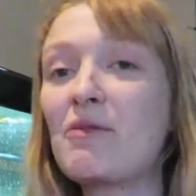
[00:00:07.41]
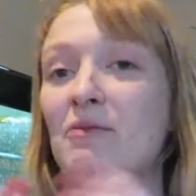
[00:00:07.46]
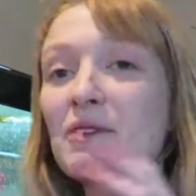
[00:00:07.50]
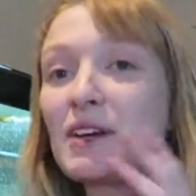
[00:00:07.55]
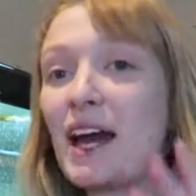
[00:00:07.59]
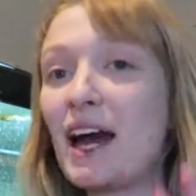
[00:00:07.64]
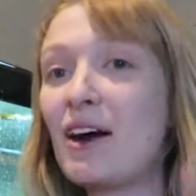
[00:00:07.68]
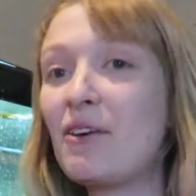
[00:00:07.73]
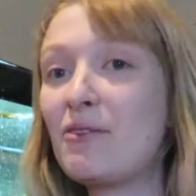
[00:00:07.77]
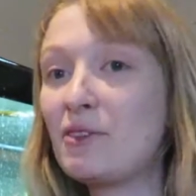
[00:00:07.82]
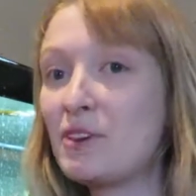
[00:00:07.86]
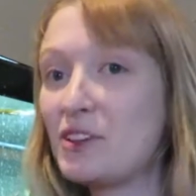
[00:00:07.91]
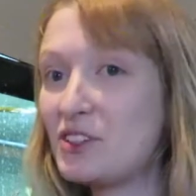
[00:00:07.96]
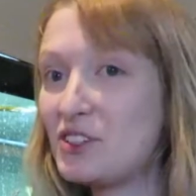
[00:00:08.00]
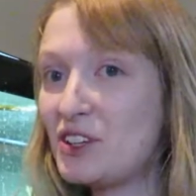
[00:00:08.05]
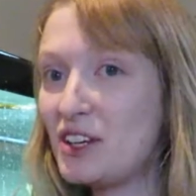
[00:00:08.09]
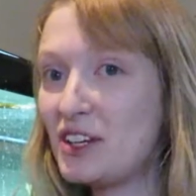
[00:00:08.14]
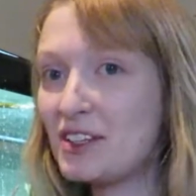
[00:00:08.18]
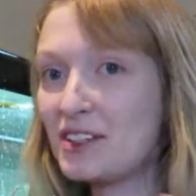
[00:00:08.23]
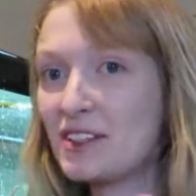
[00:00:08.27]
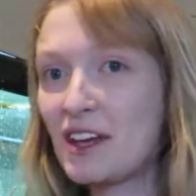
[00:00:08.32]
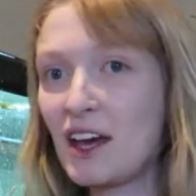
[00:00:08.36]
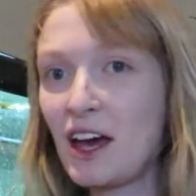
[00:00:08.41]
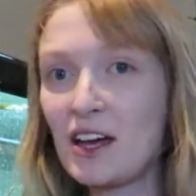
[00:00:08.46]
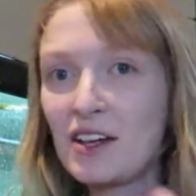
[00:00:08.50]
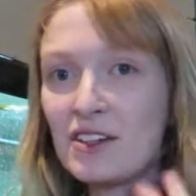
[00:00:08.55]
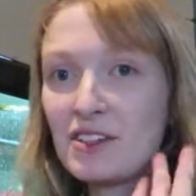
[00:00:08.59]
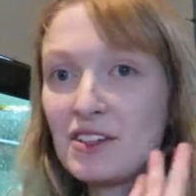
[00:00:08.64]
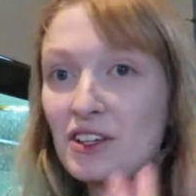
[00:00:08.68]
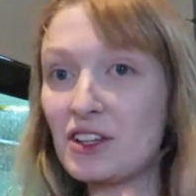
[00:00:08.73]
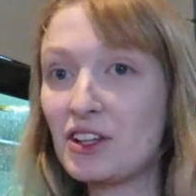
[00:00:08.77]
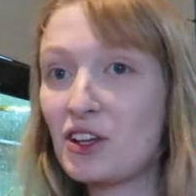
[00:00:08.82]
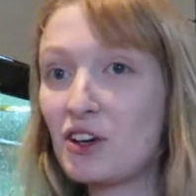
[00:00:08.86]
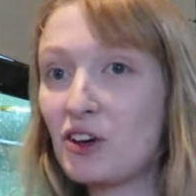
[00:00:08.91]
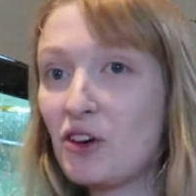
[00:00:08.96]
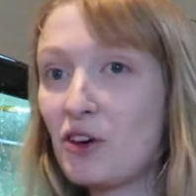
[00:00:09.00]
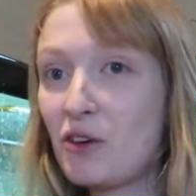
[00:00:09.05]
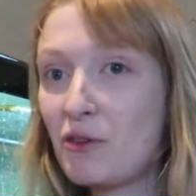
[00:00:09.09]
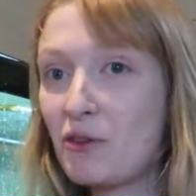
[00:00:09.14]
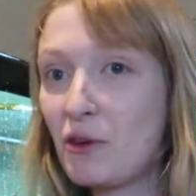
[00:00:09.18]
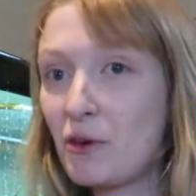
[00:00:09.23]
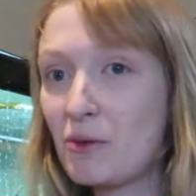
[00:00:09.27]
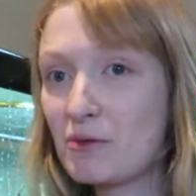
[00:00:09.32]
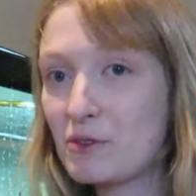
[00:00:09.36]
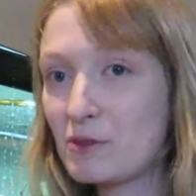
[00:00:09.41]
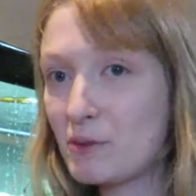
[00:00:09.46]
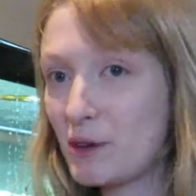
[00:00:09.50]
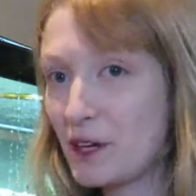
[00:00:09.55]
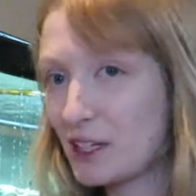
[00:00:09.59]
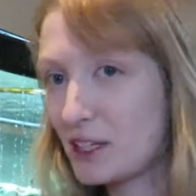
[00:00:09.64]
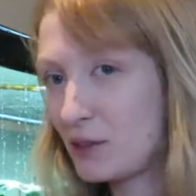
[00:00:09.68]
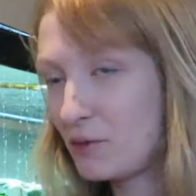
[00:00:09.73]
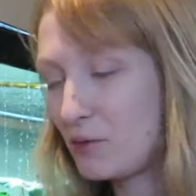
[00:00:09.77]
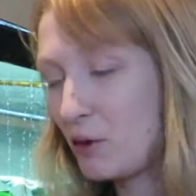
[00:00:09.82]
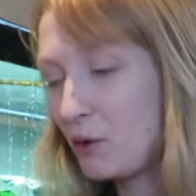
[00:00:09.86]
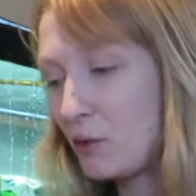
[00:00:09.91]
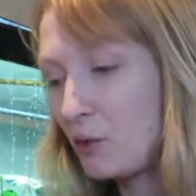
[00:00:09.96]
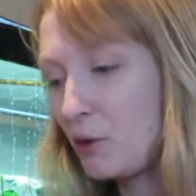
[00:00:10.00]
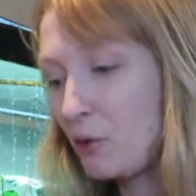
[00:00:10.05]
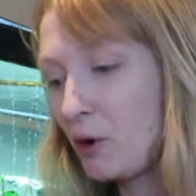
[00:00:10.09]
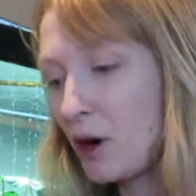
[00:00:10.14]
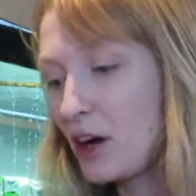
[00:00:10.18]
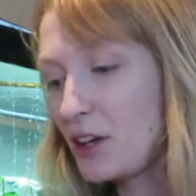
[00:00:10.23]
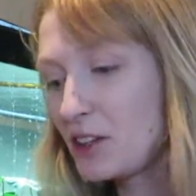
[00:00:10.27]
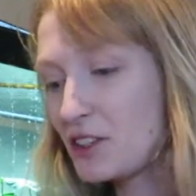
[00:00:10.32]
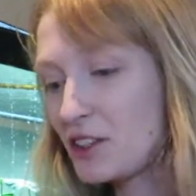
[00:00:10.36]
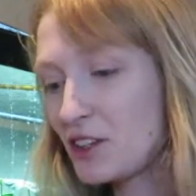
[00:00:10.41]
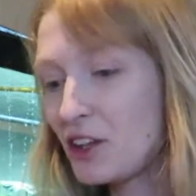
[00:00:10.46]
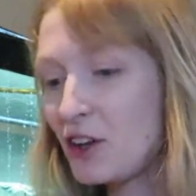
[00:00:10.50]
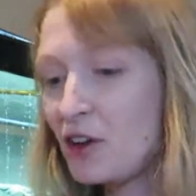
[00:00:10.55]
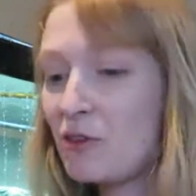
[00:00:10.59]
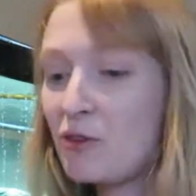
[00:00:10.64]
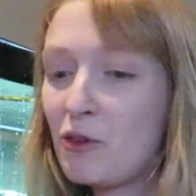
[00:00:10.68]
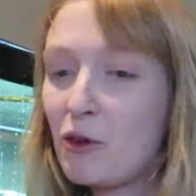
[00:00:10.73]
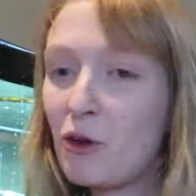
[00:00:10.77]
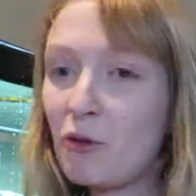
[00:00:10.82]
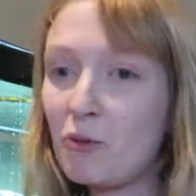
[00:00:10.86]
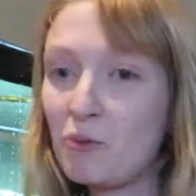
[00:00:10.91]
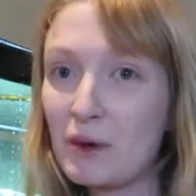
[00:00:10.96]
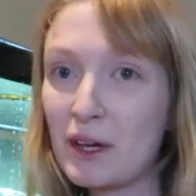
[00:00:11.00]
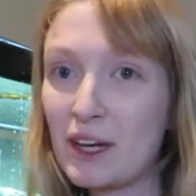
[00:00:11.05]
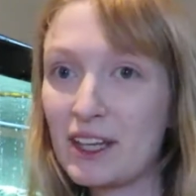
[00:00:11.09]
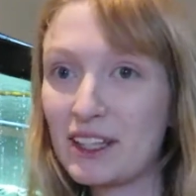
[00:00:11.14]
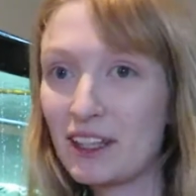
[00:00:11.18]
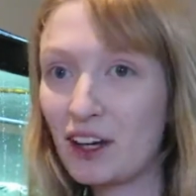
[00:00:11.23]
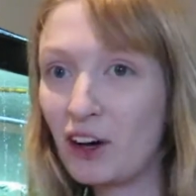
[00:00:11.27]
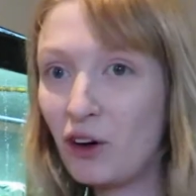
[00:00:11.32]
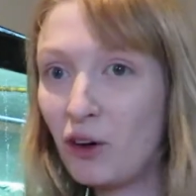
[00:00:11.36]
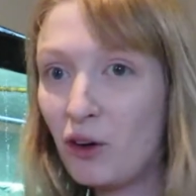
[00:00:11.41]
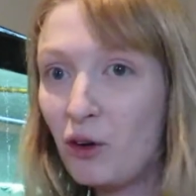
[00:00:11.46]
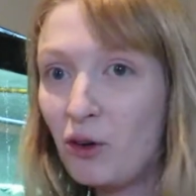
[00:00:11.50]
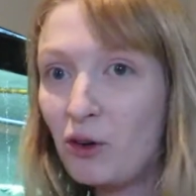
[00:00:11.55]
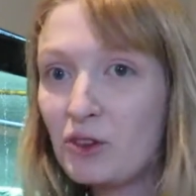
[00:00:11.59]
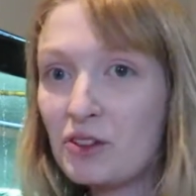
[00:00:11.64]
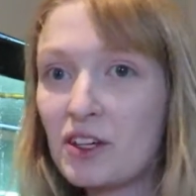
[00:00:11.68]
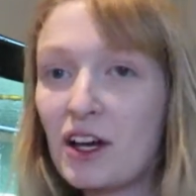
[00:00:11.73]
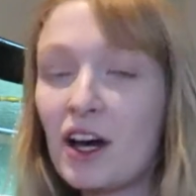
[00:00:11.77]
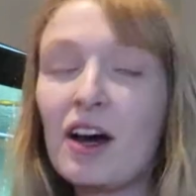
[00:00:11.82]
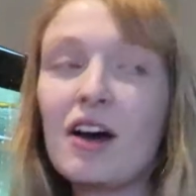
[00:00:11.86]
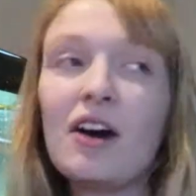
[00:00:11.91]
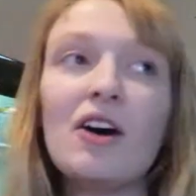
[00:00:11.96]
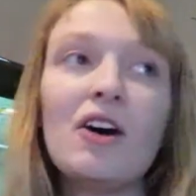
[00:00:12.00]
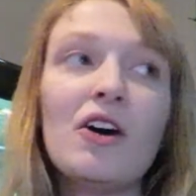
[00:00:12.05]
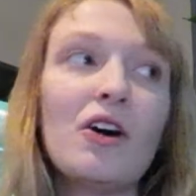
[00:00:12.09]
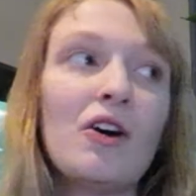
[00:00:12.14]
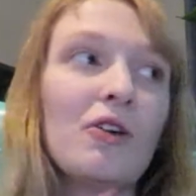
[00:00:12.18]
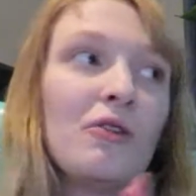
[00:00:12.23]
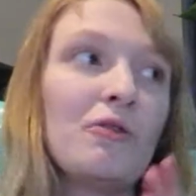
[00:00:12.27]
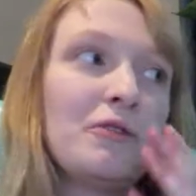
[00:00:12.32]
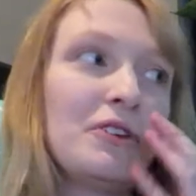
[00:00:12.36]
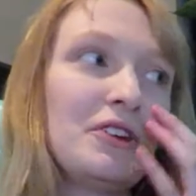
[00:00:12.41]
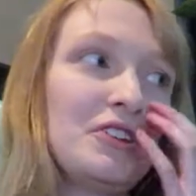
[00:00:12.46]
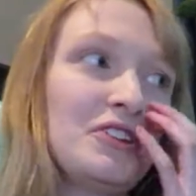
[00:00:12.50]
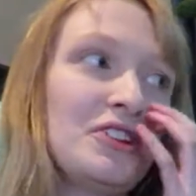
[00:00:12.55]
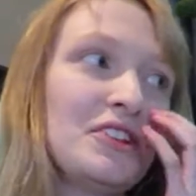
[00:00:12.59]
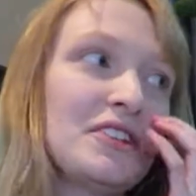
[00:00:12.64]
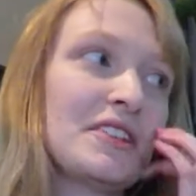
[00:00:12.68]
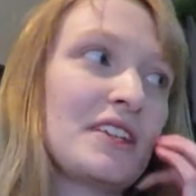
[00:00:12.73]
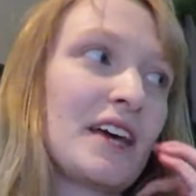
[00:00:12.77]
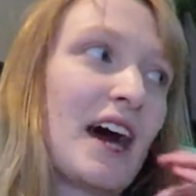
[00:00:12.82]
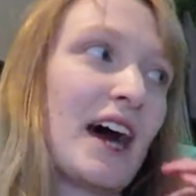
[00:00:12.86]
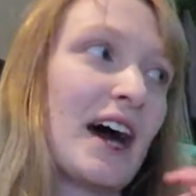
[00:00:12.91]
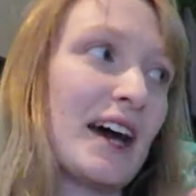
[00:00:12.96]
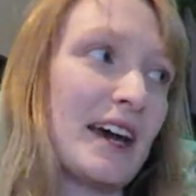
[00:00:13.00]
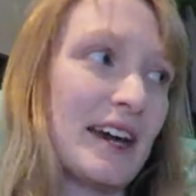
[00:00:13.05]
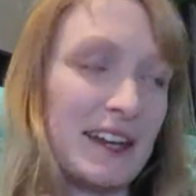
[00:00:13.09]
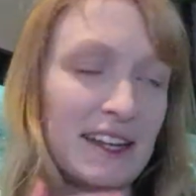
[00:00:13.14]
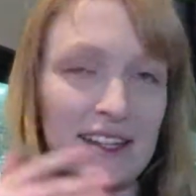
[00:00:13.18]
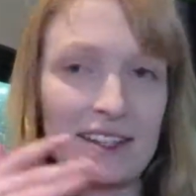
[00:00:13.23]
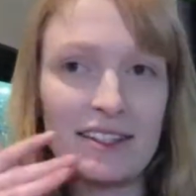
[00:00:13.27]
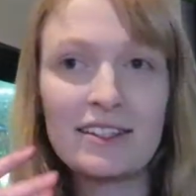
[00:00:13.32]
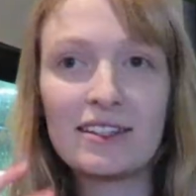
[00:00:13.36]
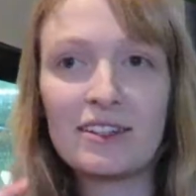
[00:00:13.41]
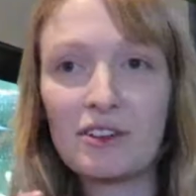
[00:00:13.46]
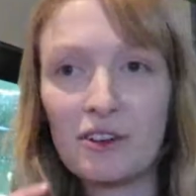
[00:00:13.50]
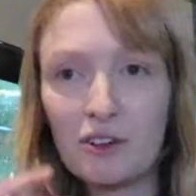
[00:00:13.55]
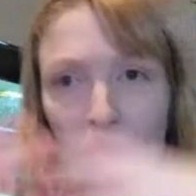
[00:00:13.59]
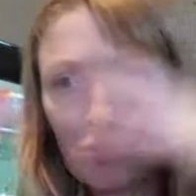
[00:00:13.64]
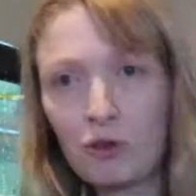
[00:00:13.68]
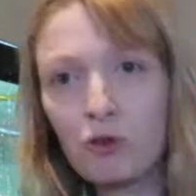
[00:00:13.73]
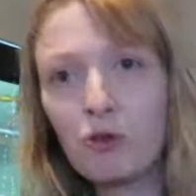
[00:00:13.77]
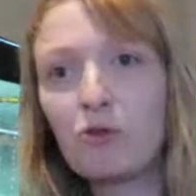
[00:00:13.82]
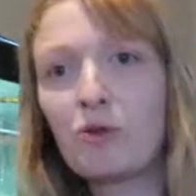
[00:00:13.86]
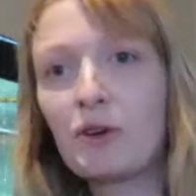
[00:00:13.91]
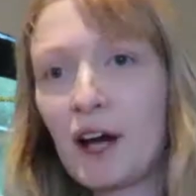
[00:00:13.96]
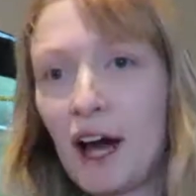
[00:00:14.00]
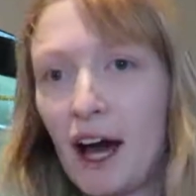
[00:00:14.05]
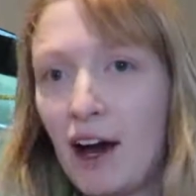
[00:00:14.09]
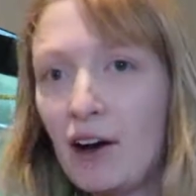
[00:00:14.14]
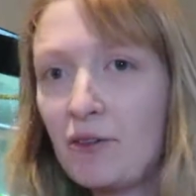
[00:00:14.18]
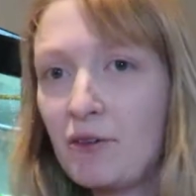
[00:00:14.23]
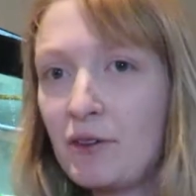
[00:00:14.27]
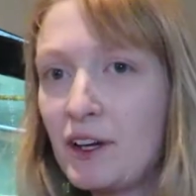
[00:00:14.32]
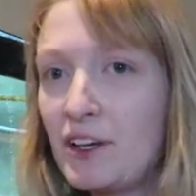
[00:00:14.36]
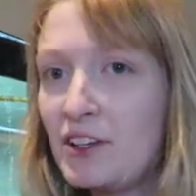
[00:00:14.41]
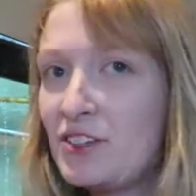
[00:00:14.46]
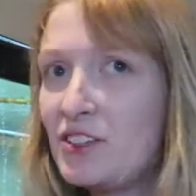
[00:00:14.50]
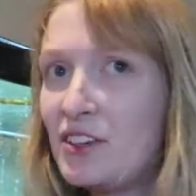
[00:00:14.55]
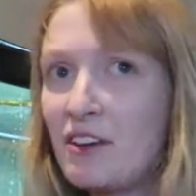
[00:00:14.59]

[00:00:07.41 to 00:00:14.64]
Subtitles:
catfishes, Siluriformes being the proper word, Siluriform being the order of fishes that is all catfish.